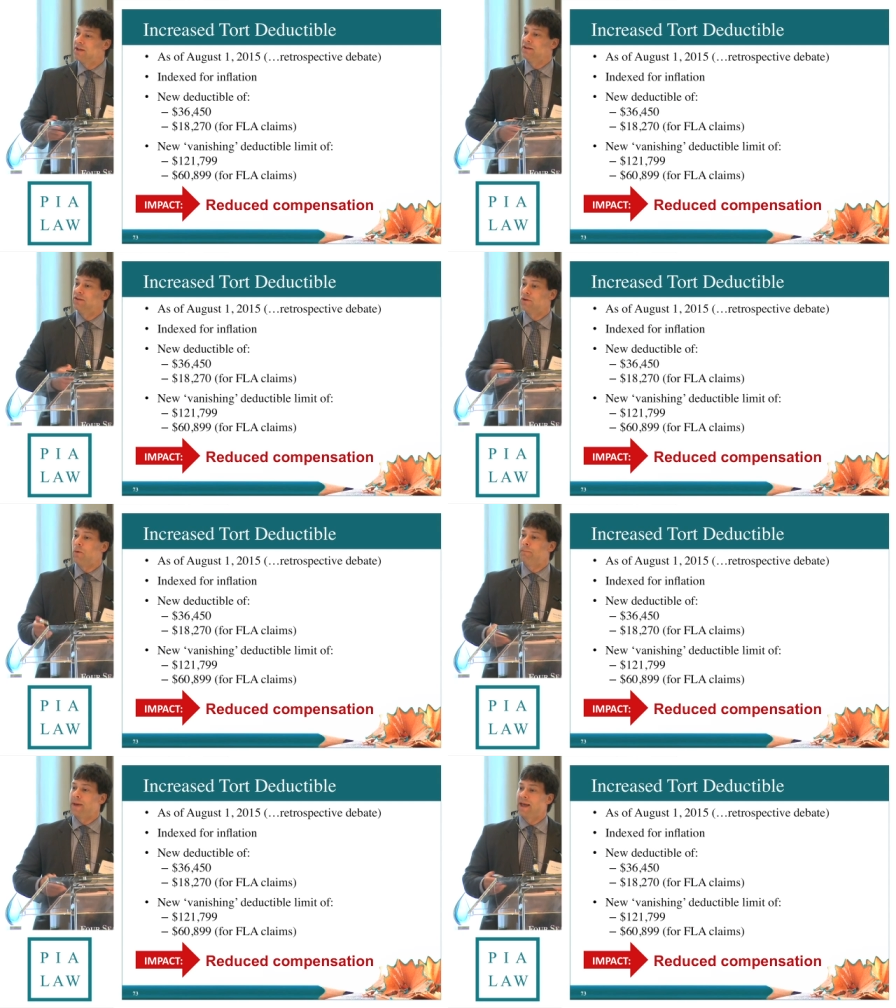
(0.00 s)
you
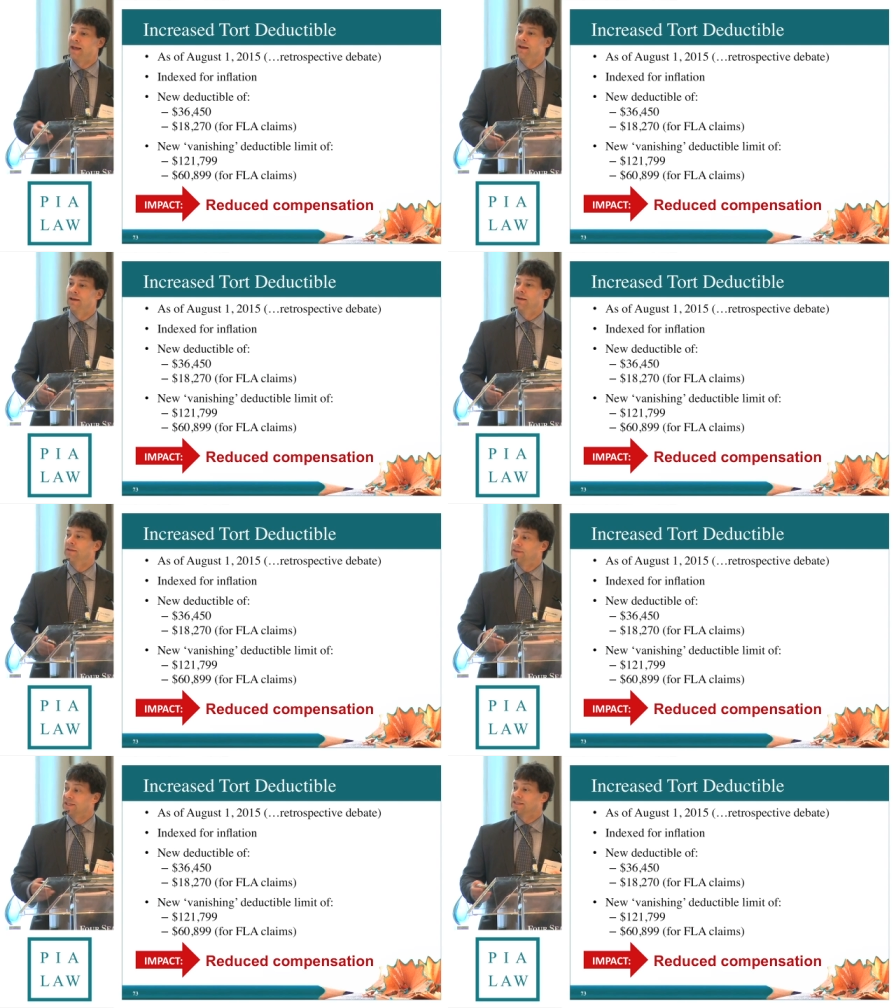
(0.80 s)
don't pay
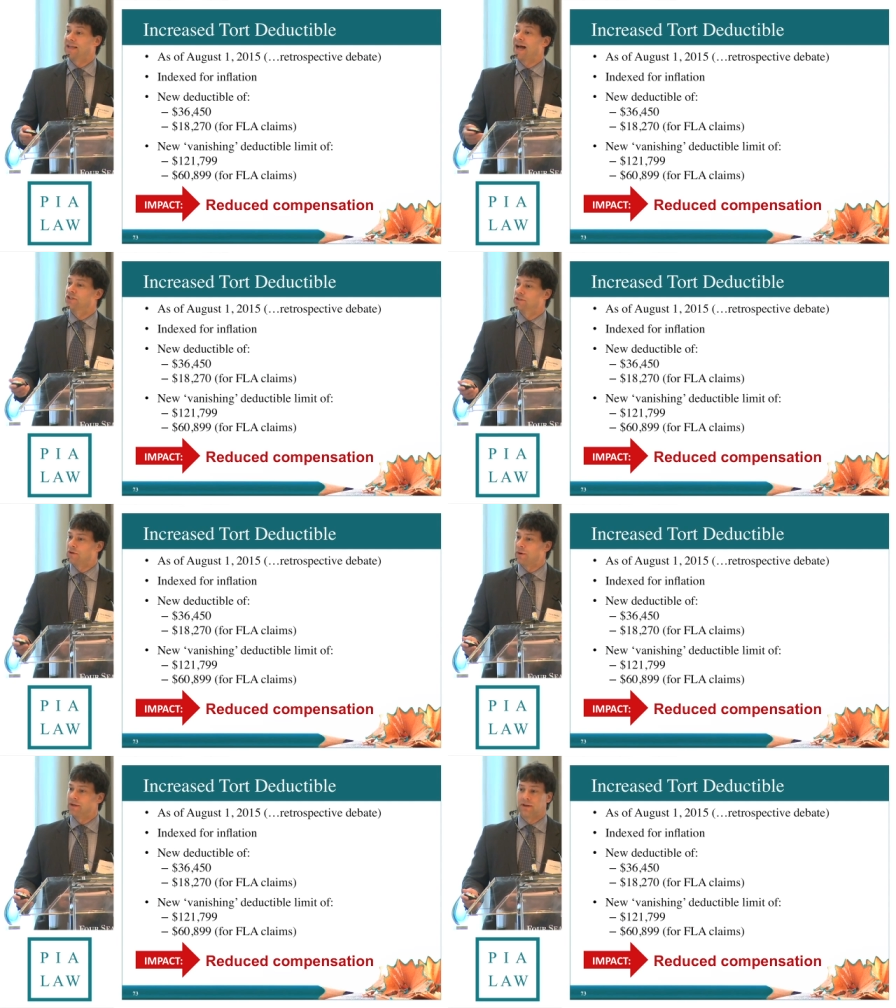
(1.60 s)
this
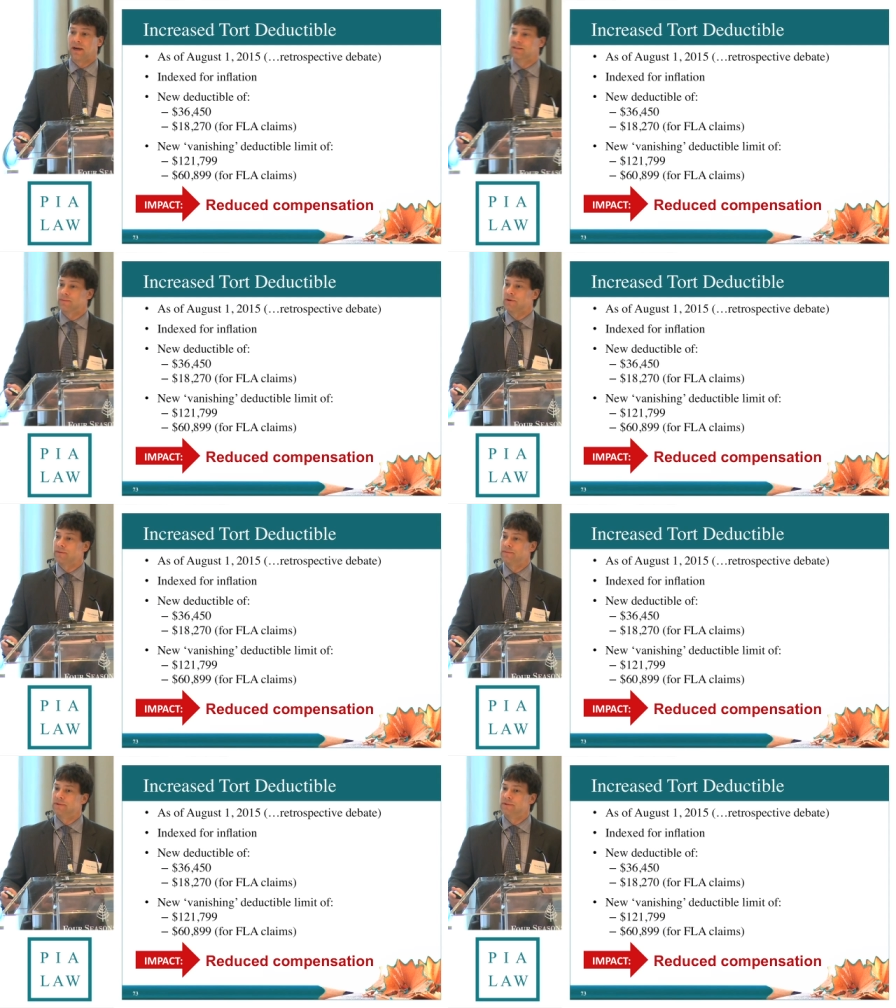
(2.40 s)
statutory deductible.